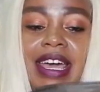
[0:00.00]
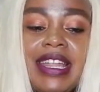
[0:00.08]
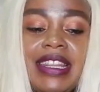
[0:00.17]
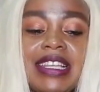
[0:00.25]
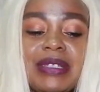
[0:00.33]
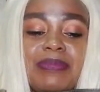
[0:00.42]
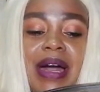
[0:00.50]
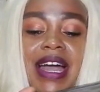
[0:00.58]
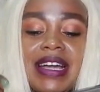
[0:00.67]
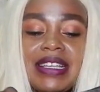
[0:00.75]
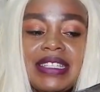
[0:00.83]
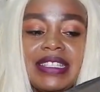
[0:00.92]
and this
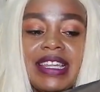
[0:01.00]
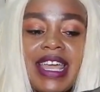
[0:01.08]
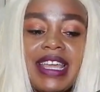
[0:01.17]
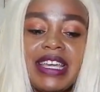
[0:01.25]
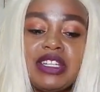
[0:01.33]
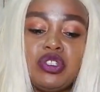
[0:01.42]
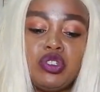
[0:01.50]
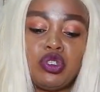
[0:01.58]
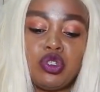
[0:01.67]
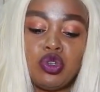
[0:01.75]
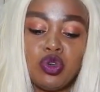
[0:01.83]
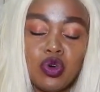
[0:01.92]
bag is like a
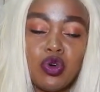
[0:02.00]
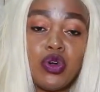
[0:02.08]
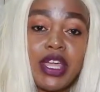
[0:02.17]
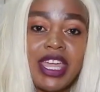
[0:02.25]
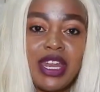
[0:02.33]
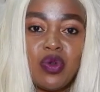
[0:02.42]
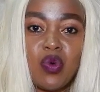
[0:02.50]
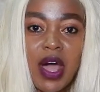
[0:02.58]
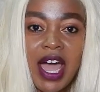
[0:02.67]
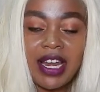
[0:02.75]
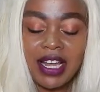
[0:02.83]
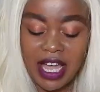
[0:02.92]

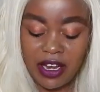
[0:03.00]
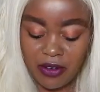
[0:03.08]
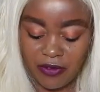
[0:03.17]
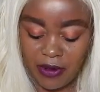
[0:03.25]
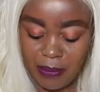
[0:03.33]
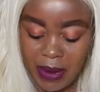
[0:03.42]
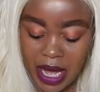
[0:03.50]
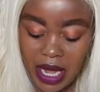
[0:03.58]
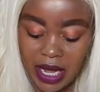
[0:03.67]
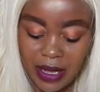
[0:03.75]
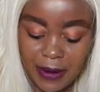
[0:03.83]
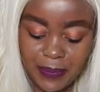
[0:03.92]
2-in-1 kind of a
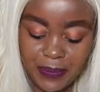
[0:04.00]
bag.